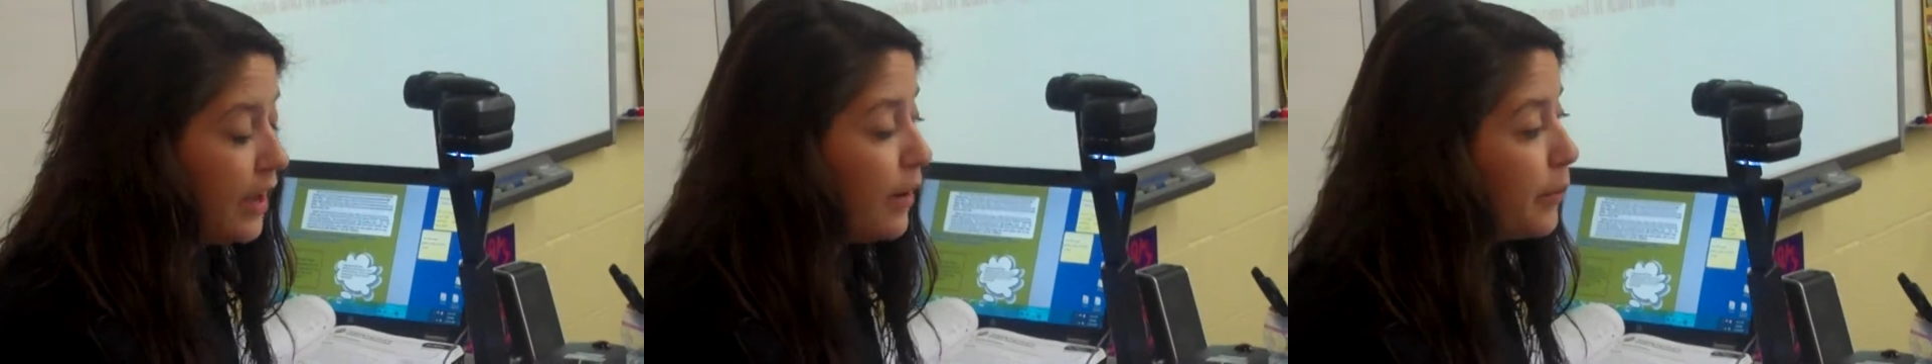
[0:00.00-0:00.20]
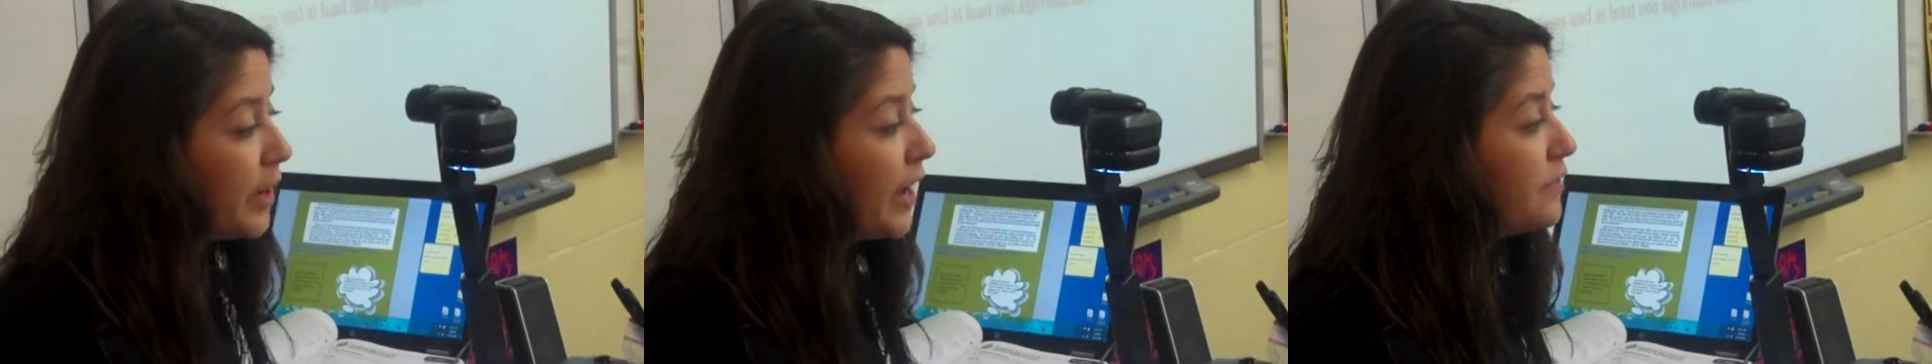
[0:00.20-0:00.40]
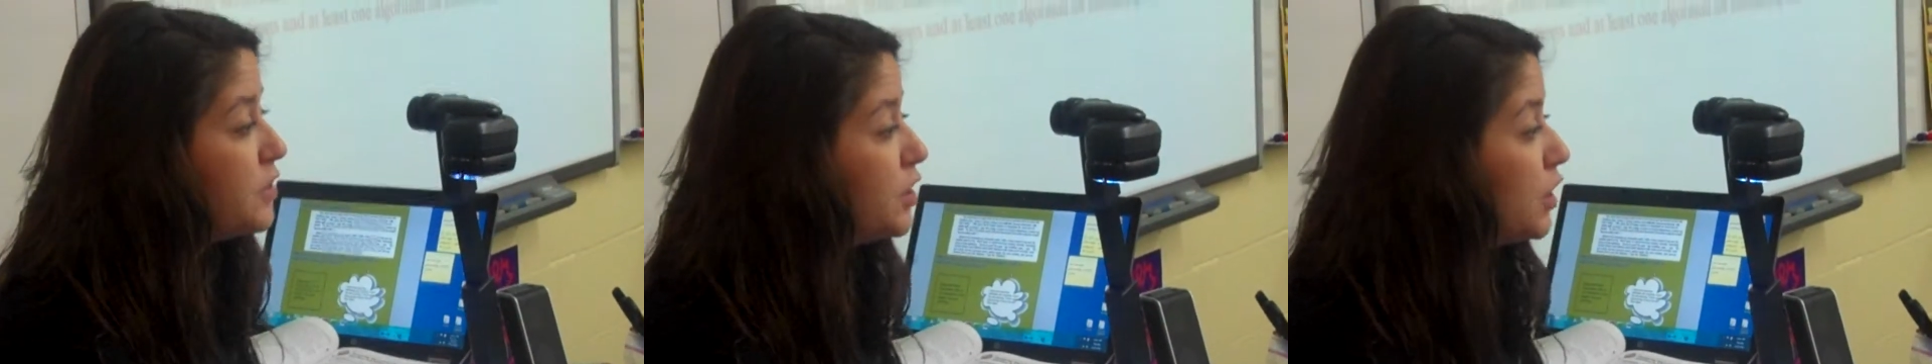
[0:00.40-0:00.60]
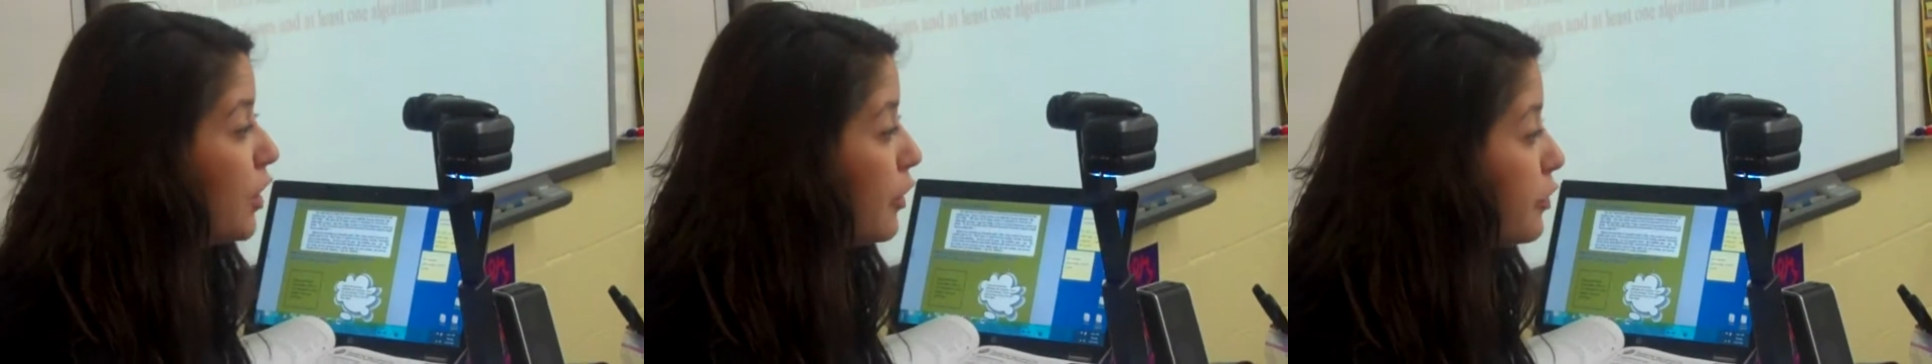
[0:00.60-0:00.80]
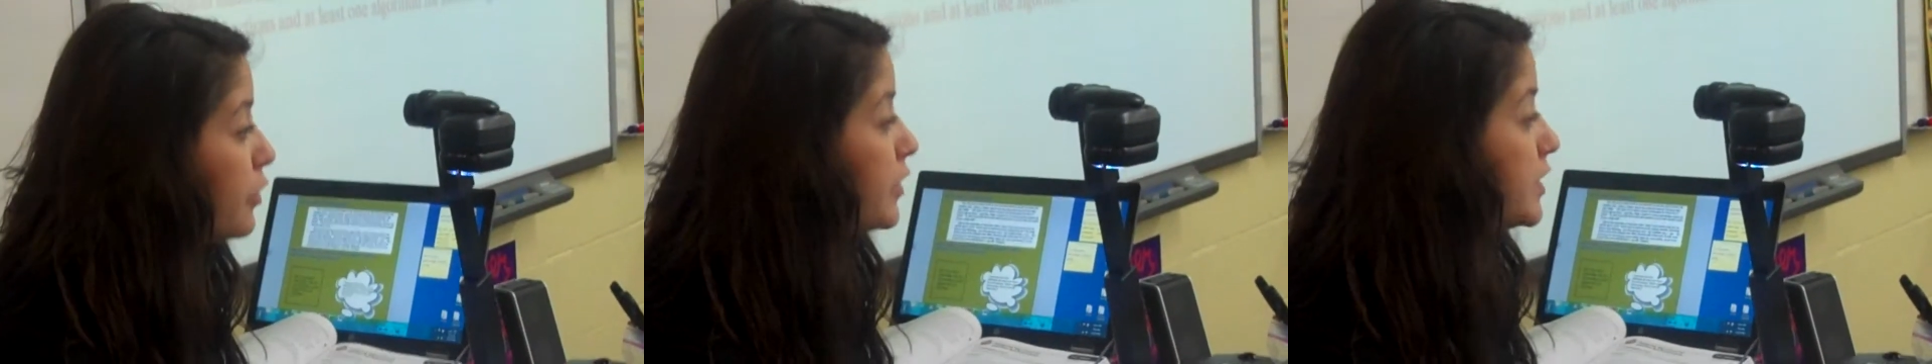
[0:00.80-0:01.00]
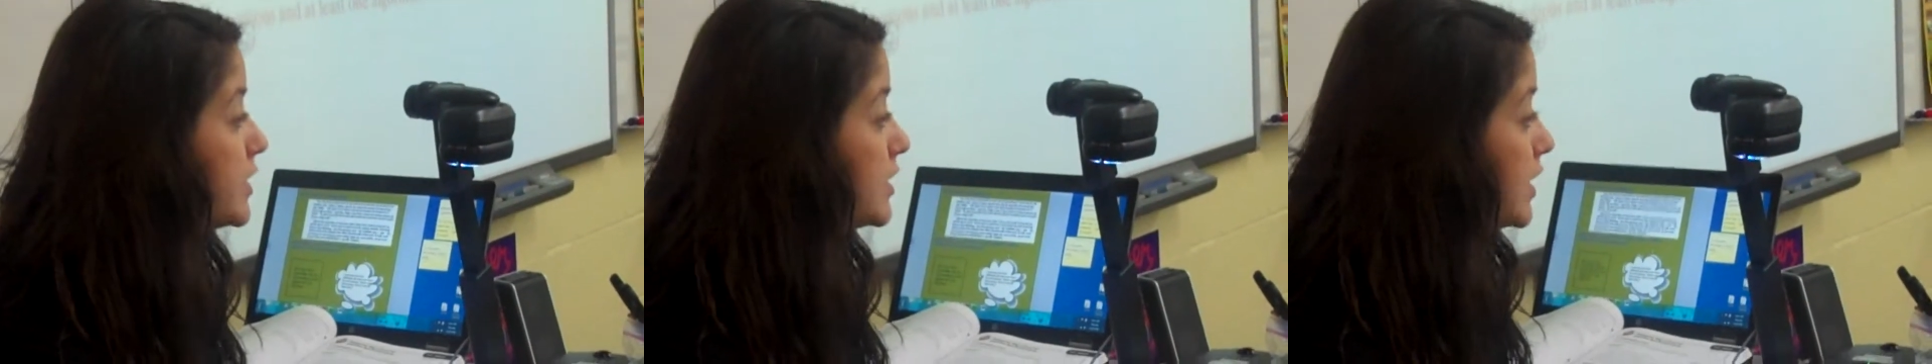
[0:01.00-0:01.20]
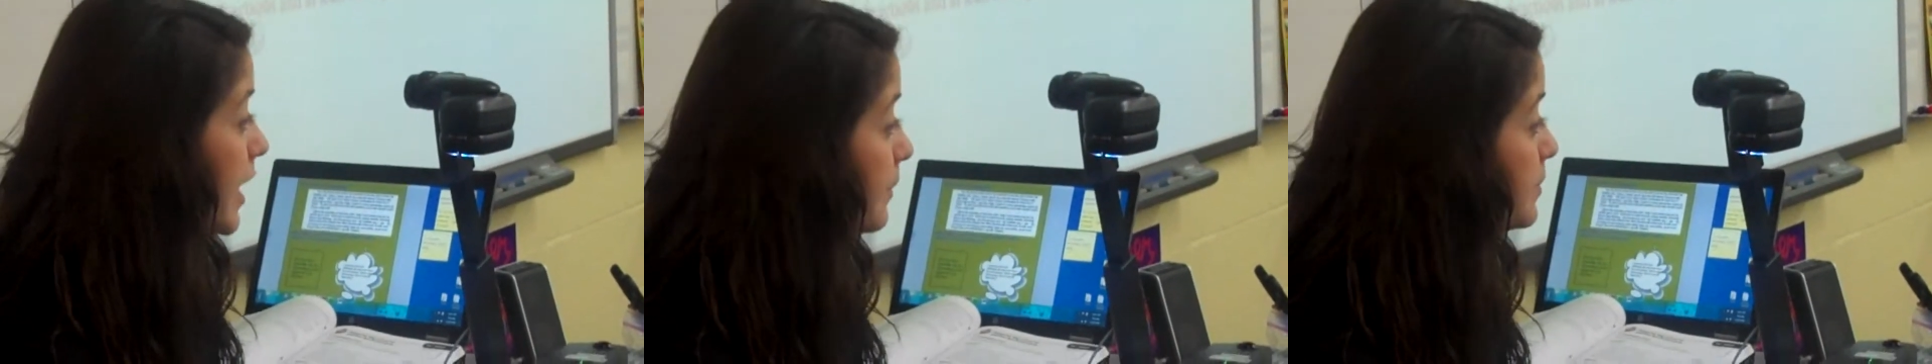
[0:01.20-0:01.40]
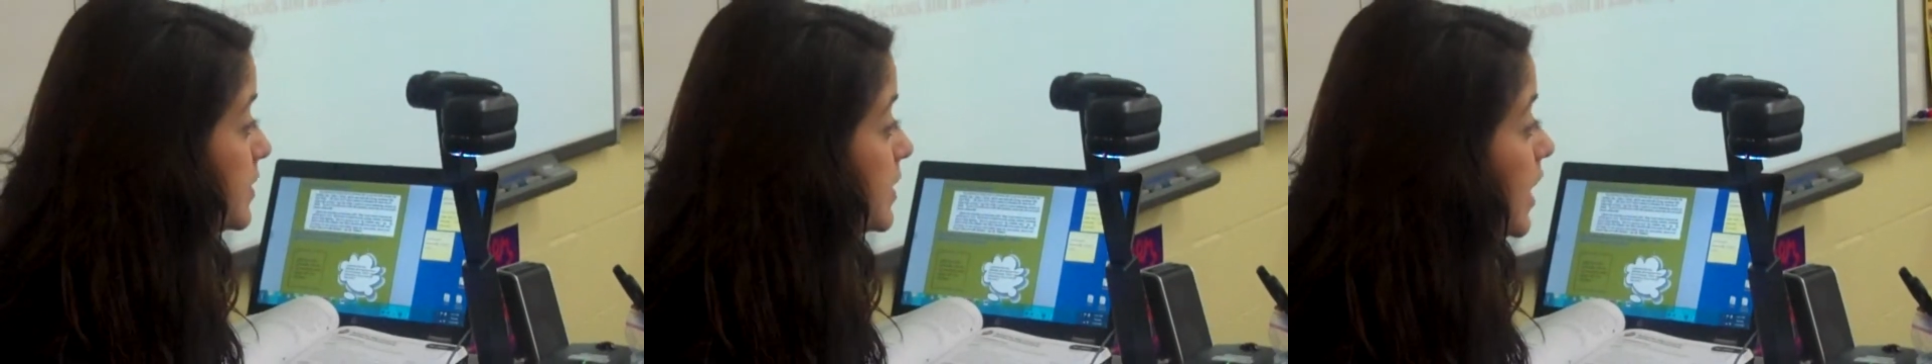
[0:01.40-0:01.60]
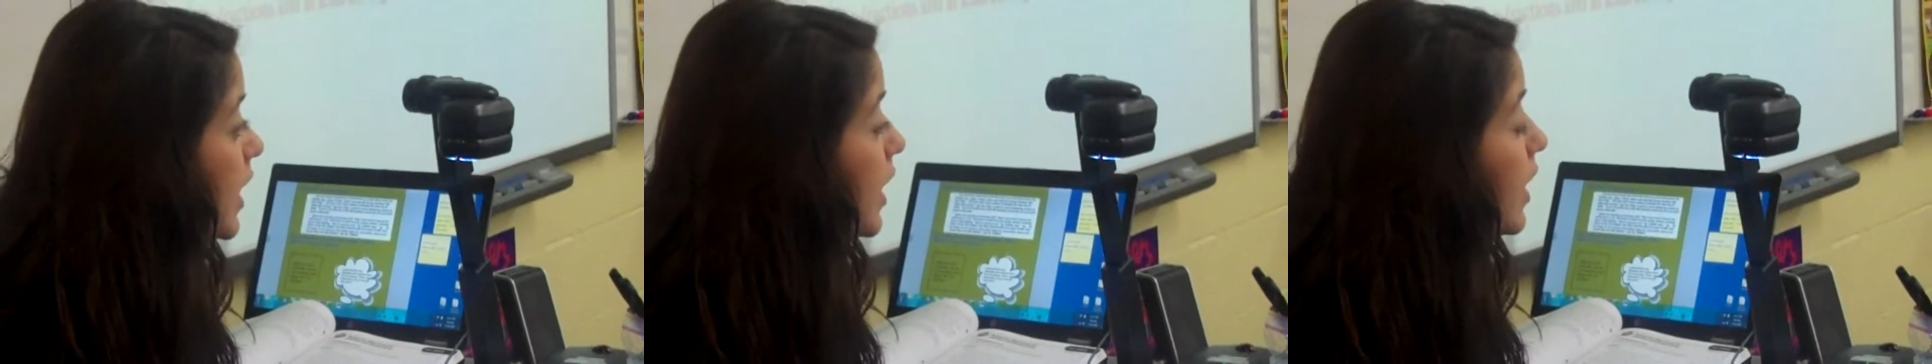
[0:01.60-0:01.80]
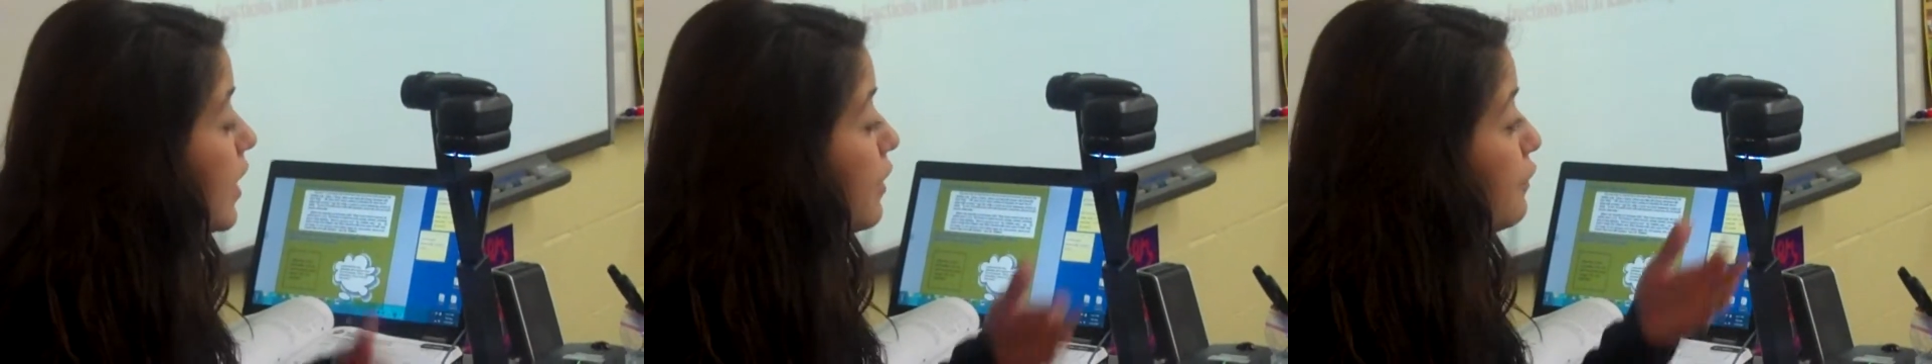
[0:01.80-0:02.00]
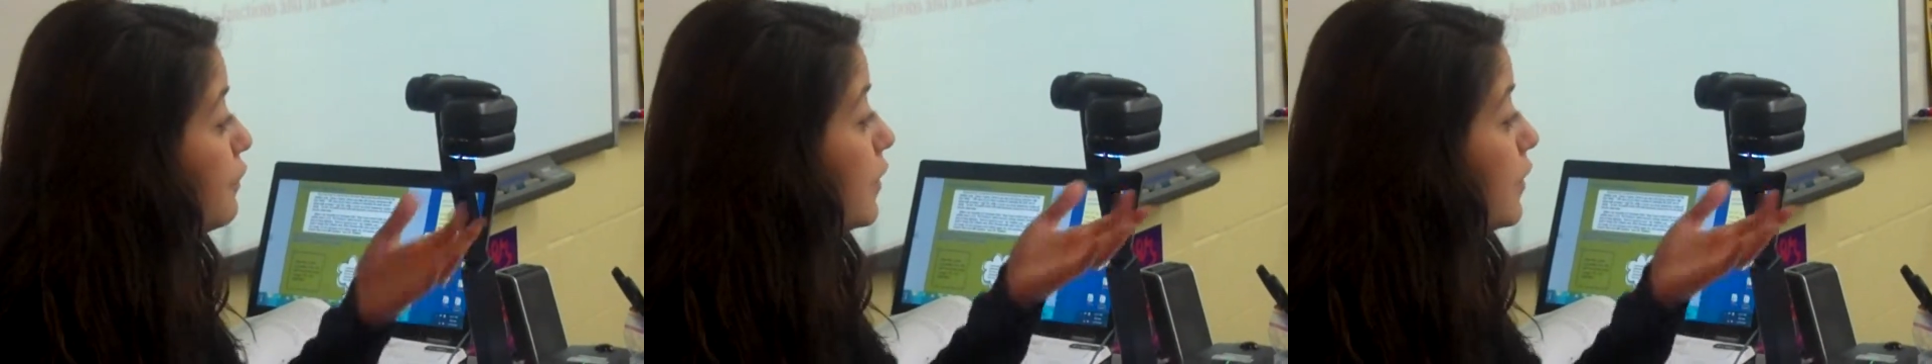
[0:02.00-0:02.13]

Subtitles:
and we have to go through the steps of